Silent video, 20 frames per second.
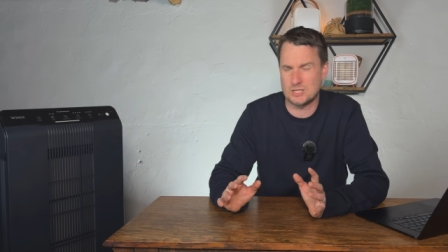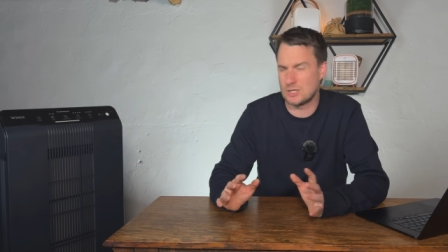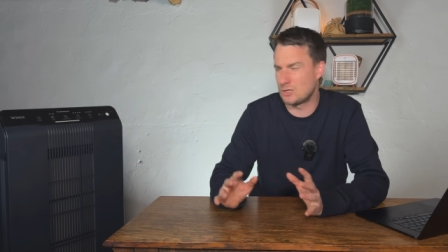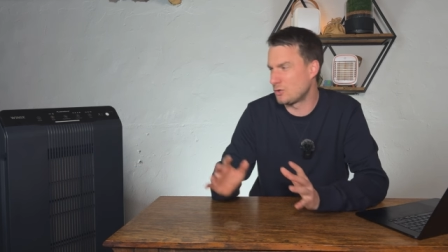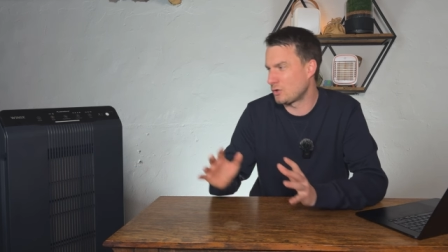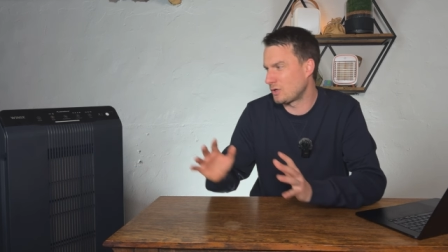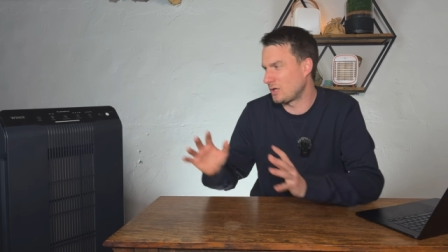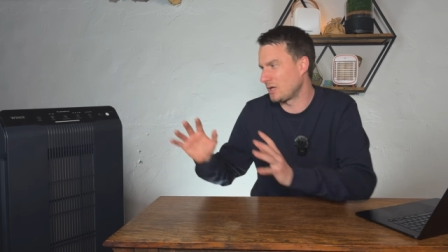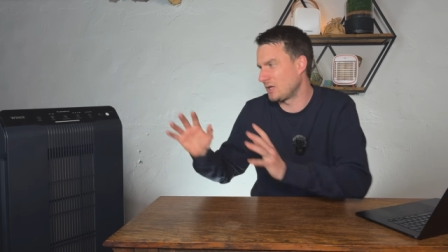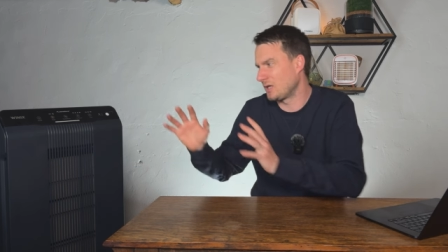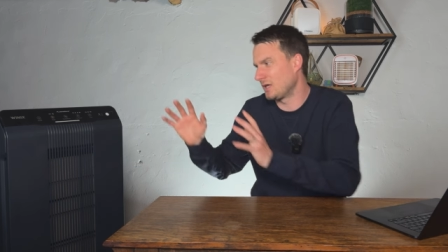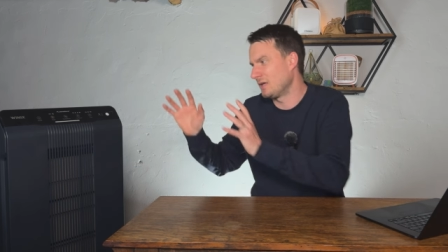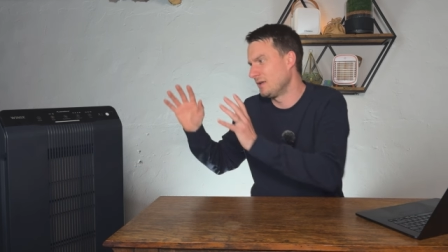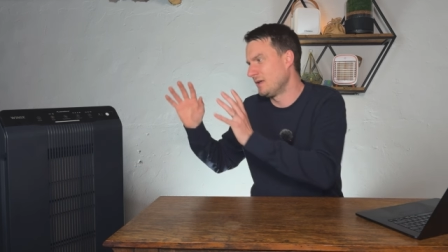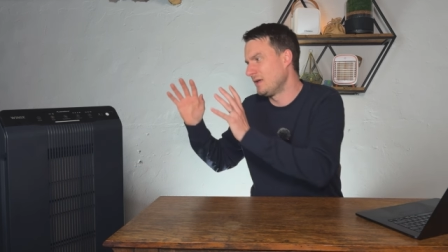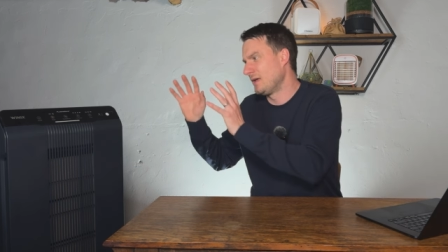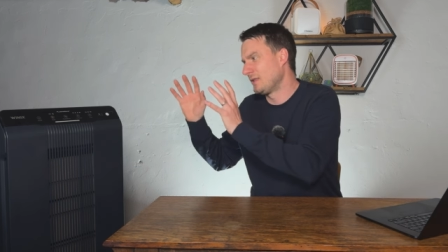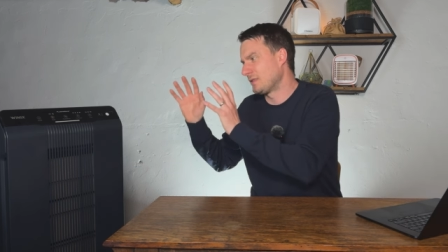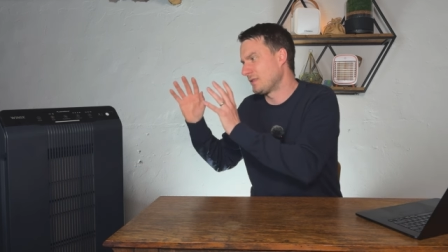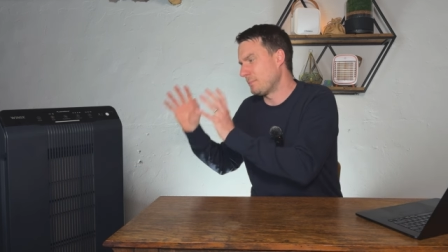you're looking at
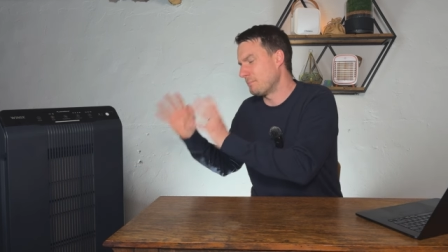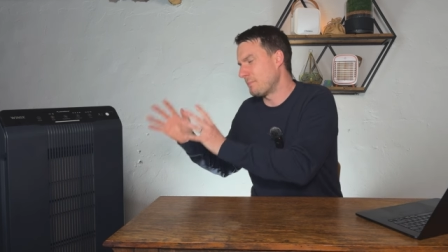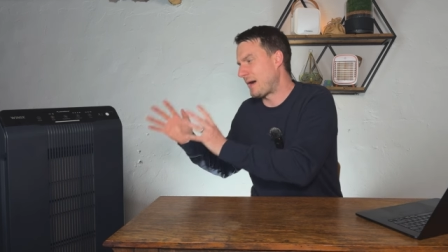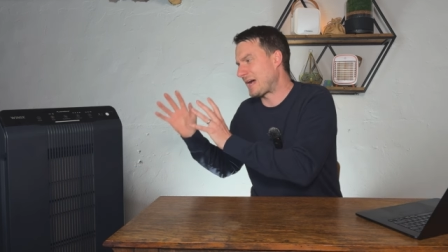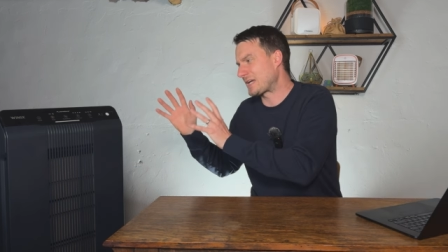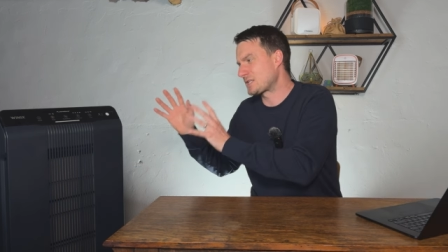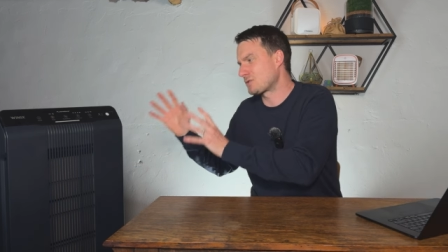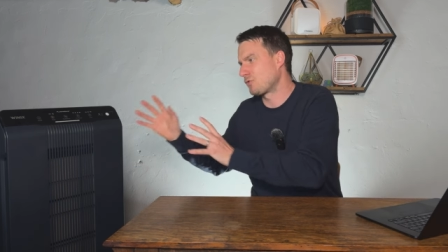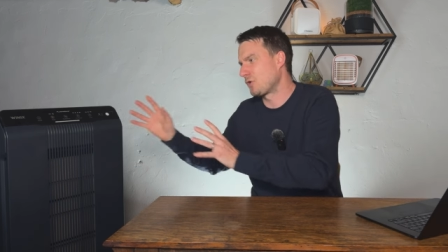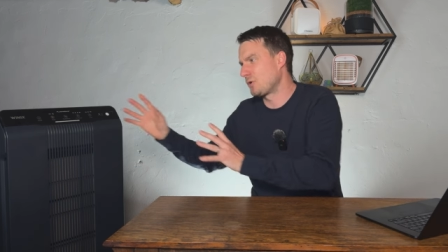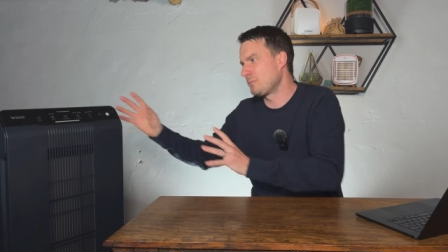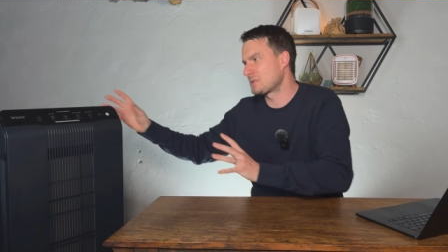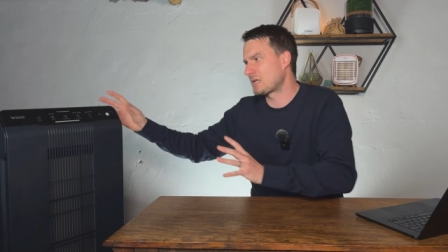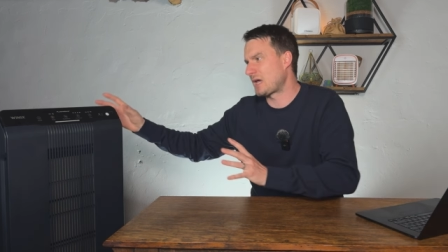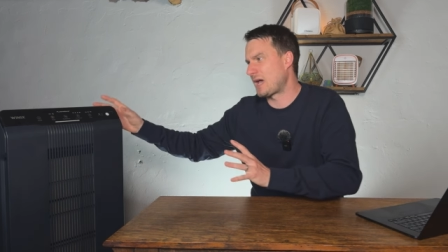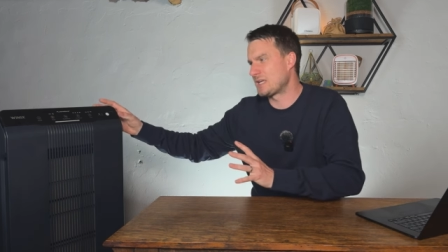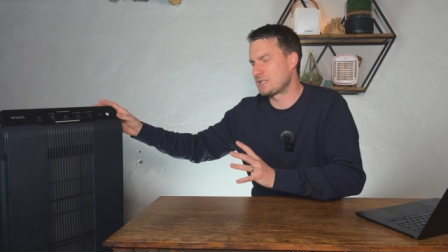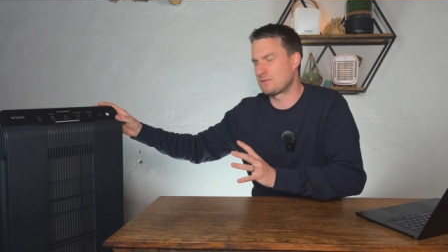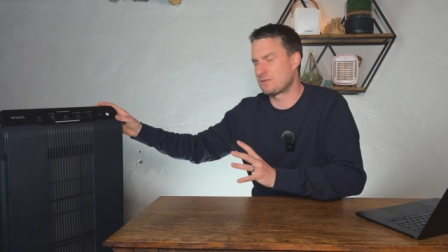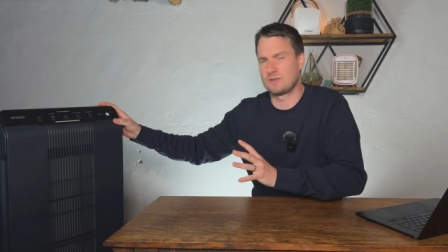the max room
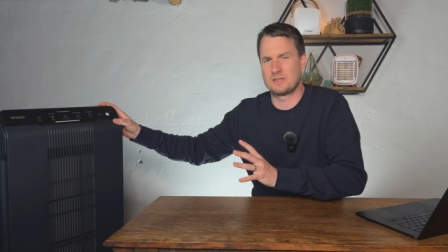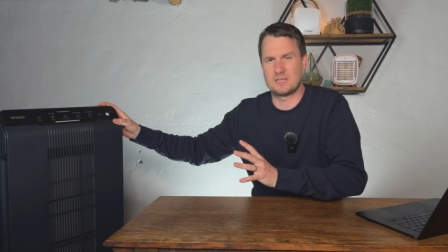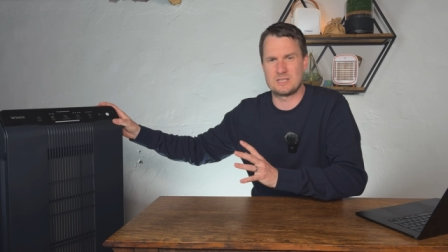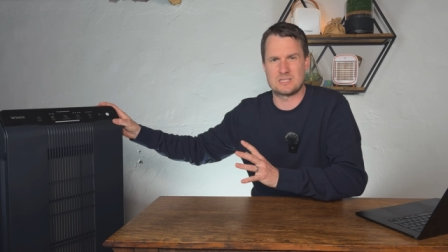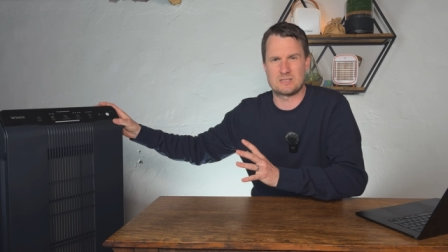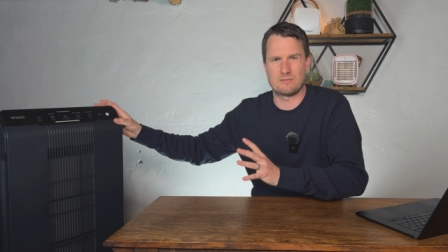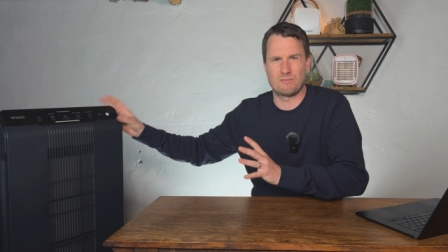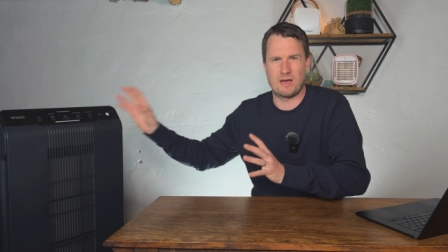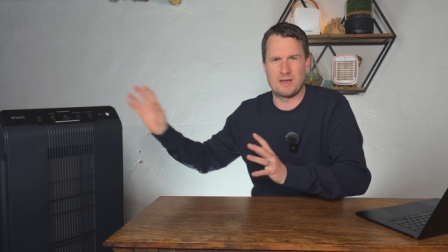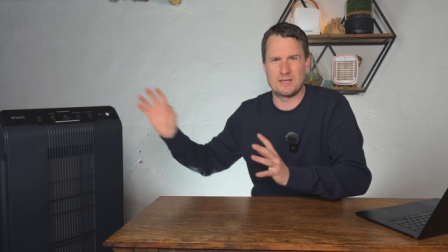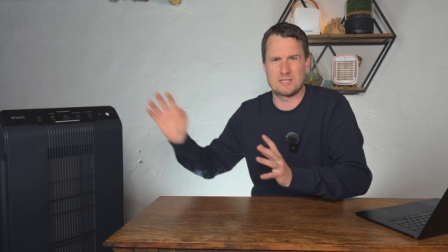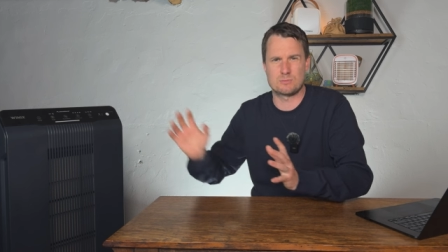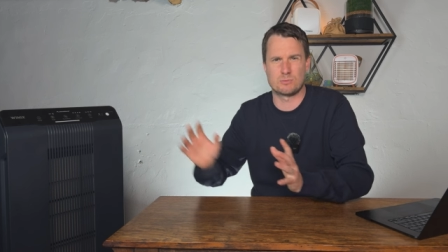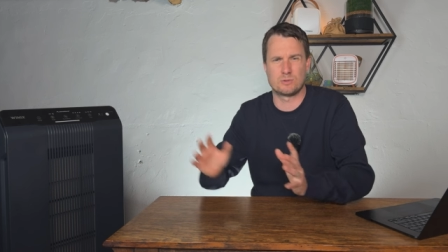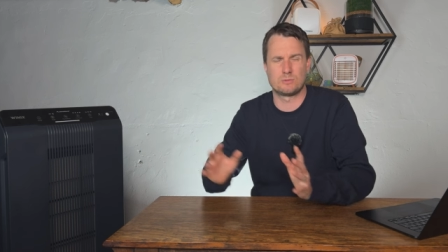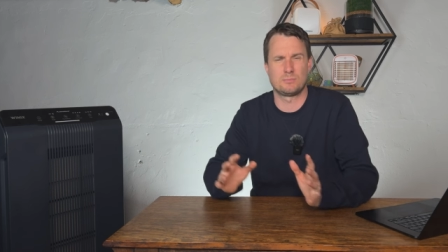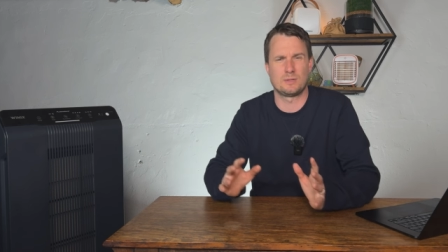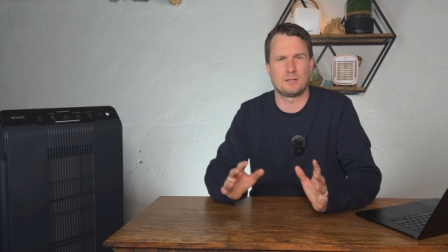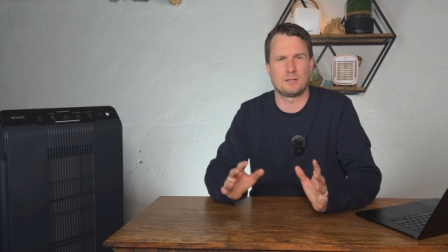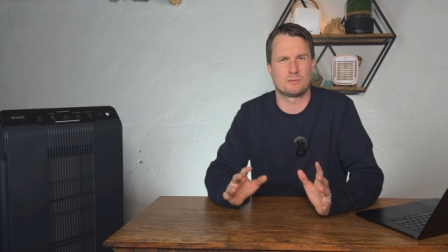size for this device
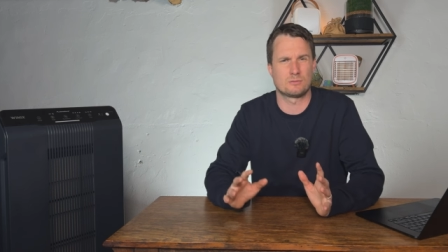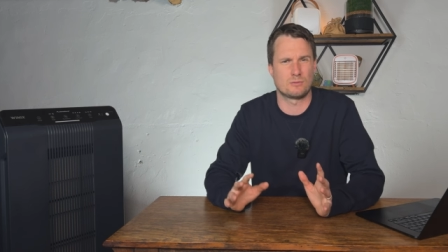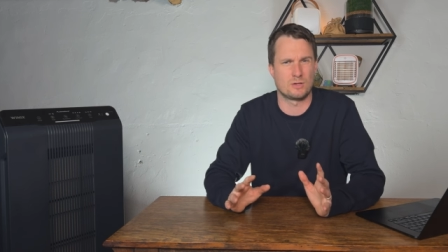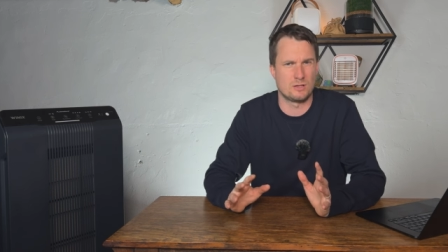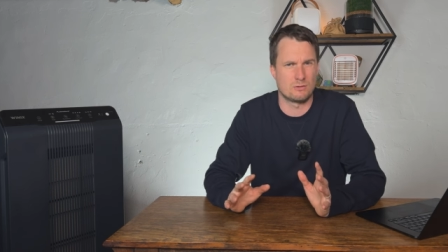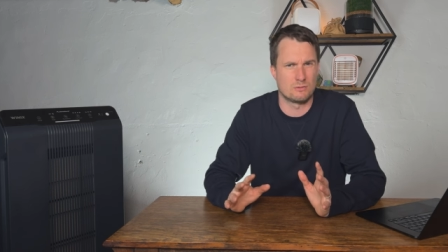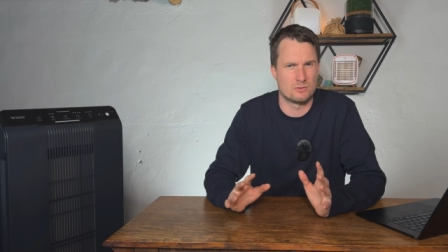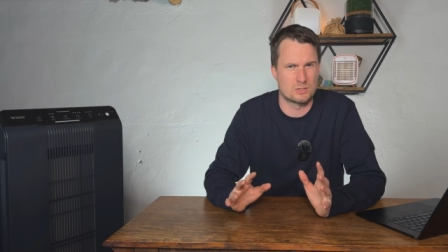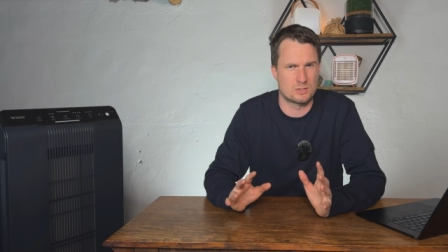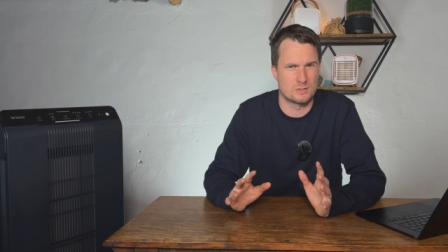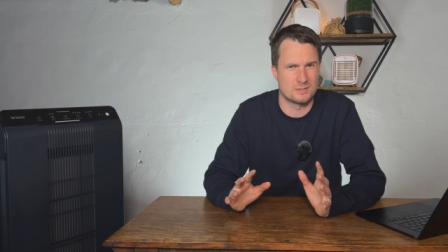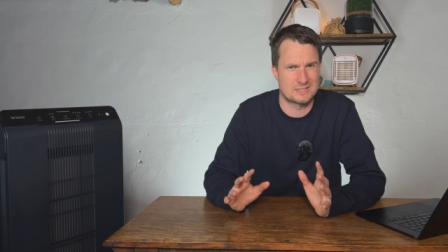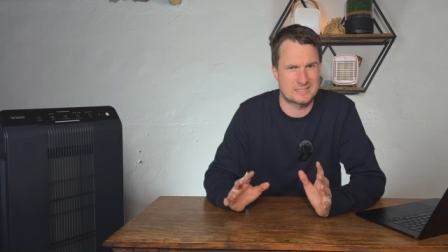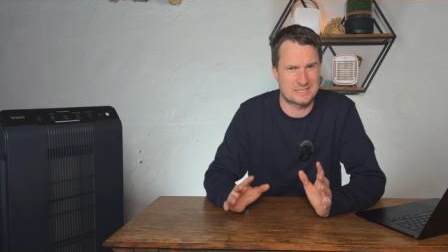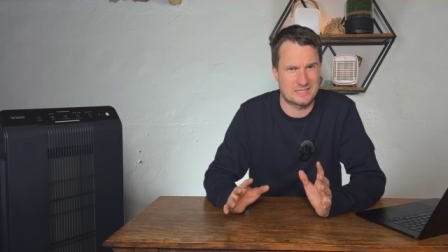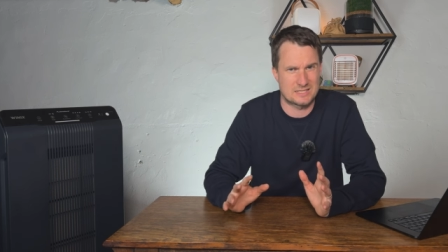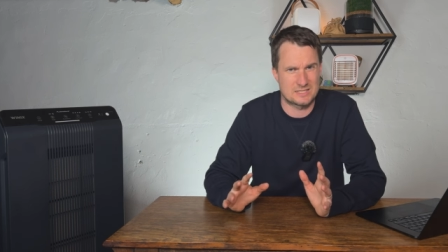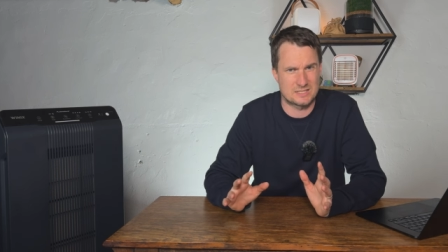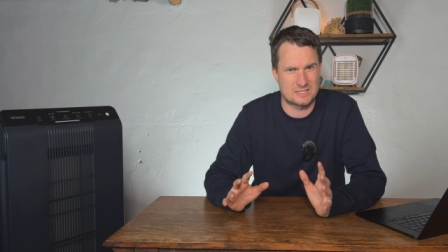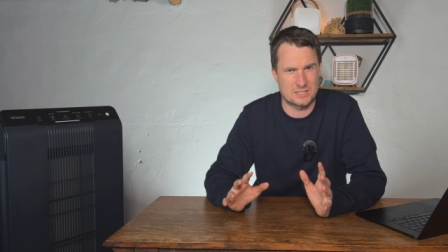would be
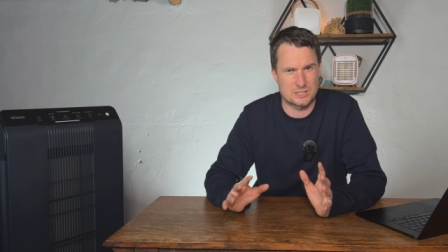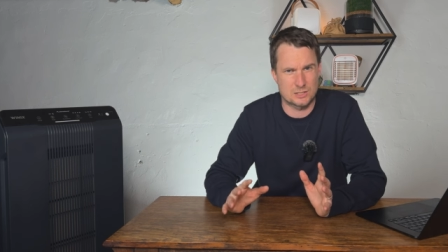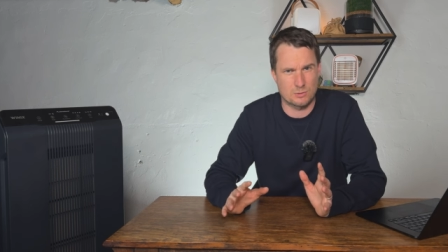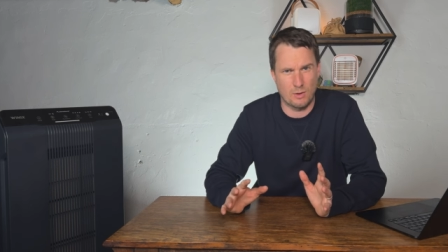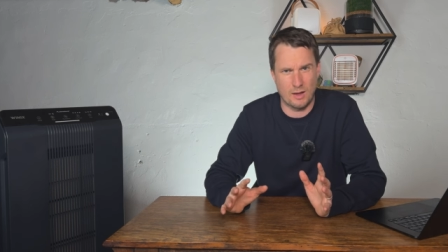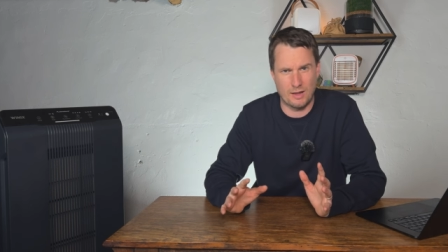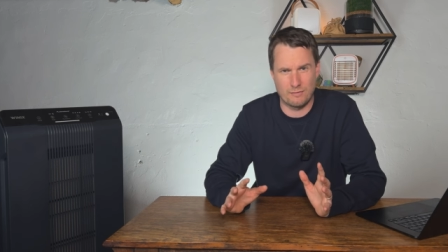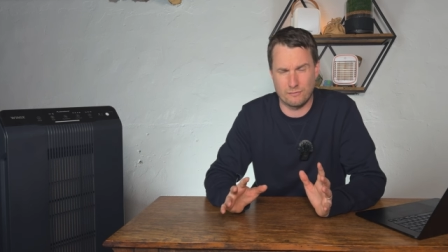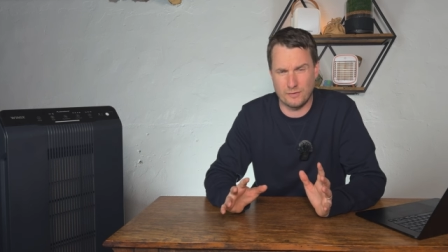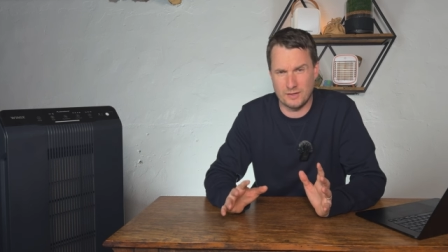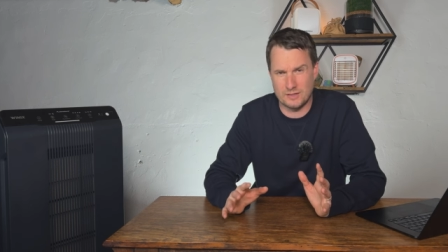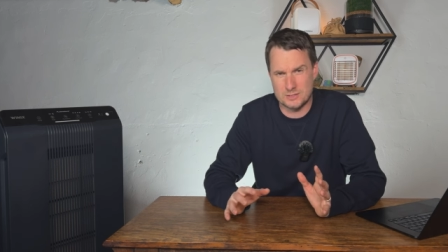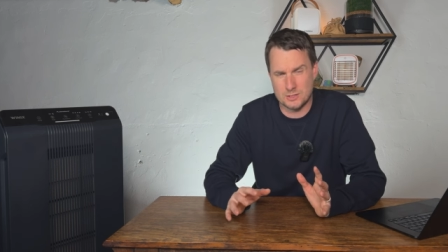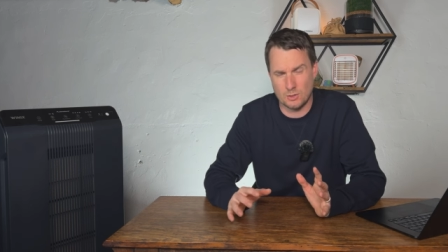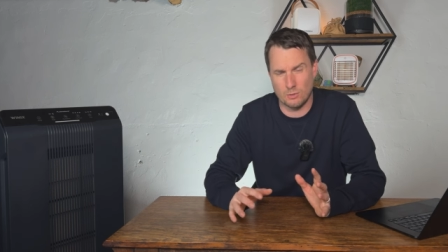360 square feet.